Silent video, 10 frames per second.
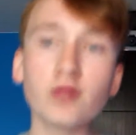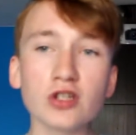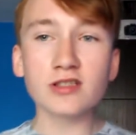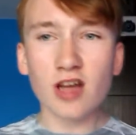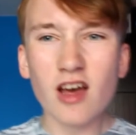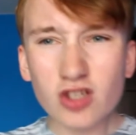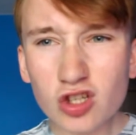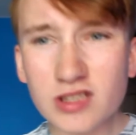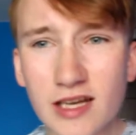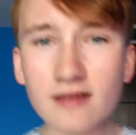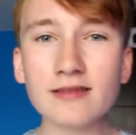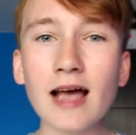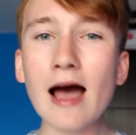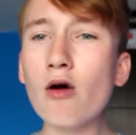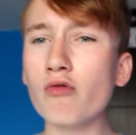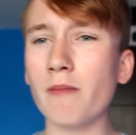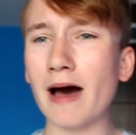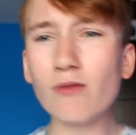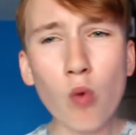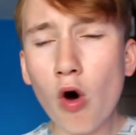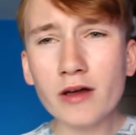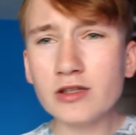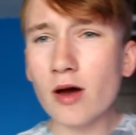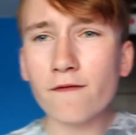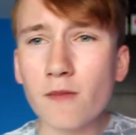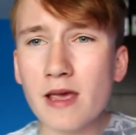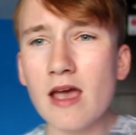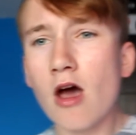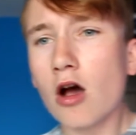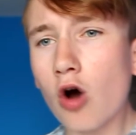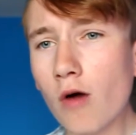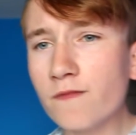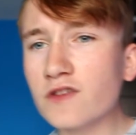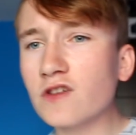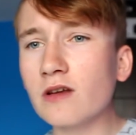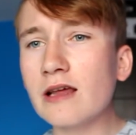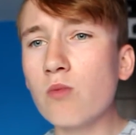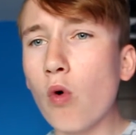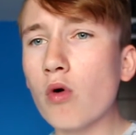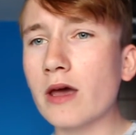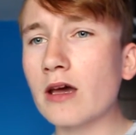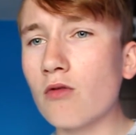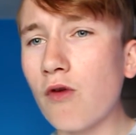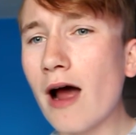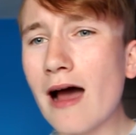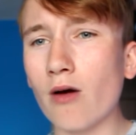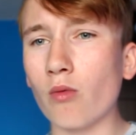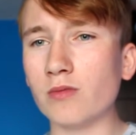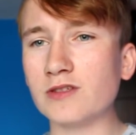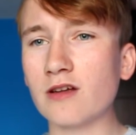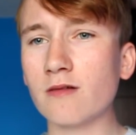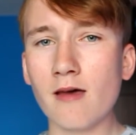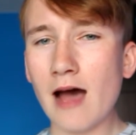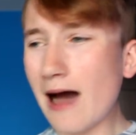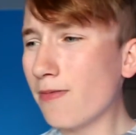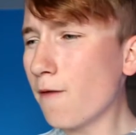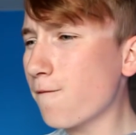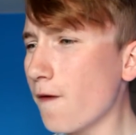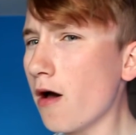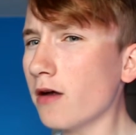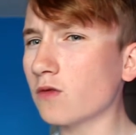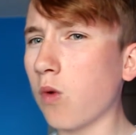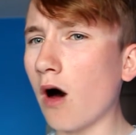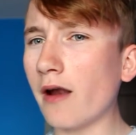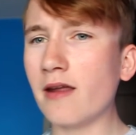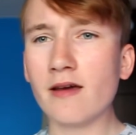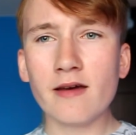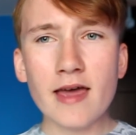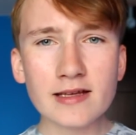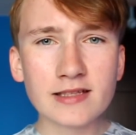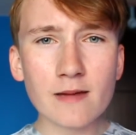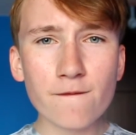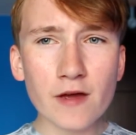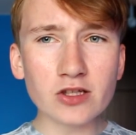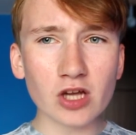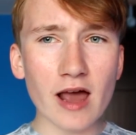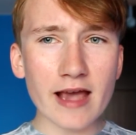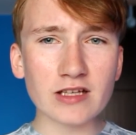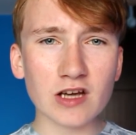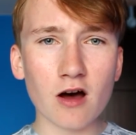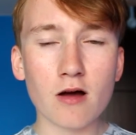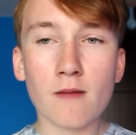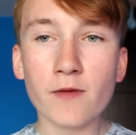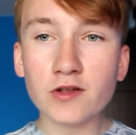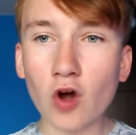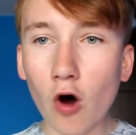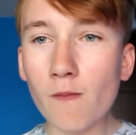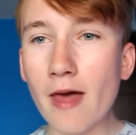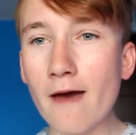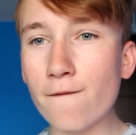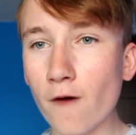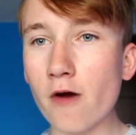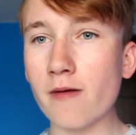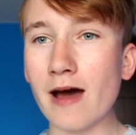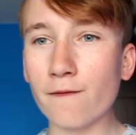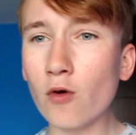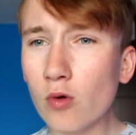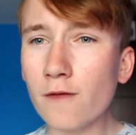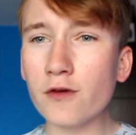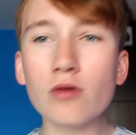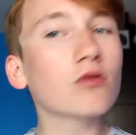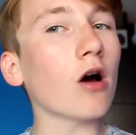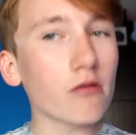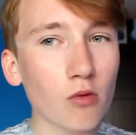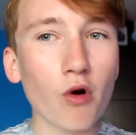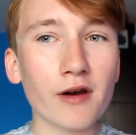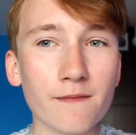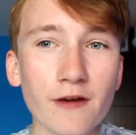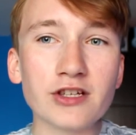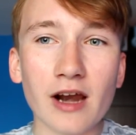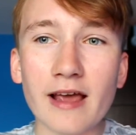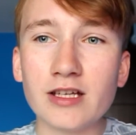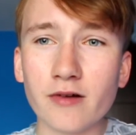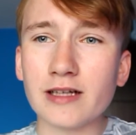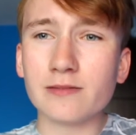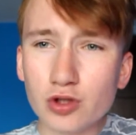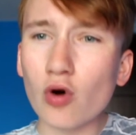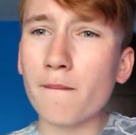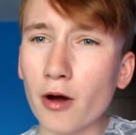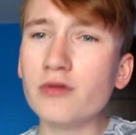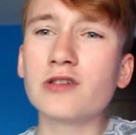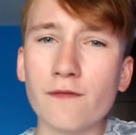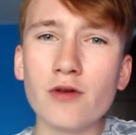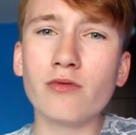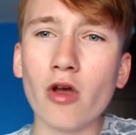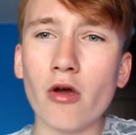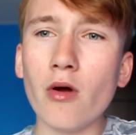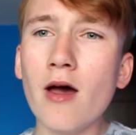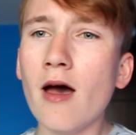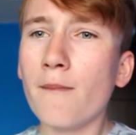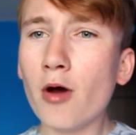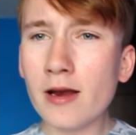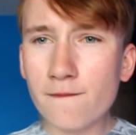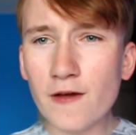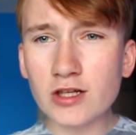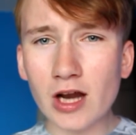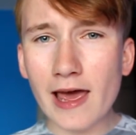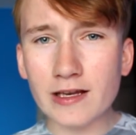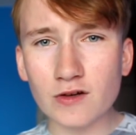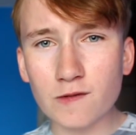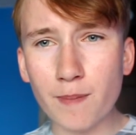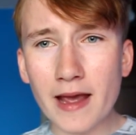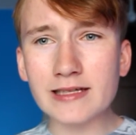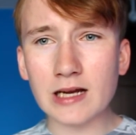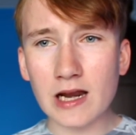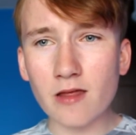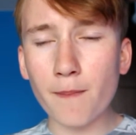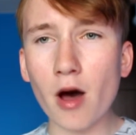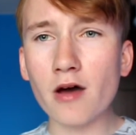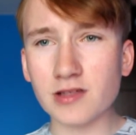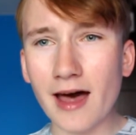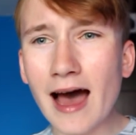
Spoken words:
Just sit down, man. Why do you have to be constantly walking around? And the third one is the invigilator that's on their phone. Now, for all of you who don't know what an invigilator is, I'm sure most of you do, but an invigilator is basically the person, the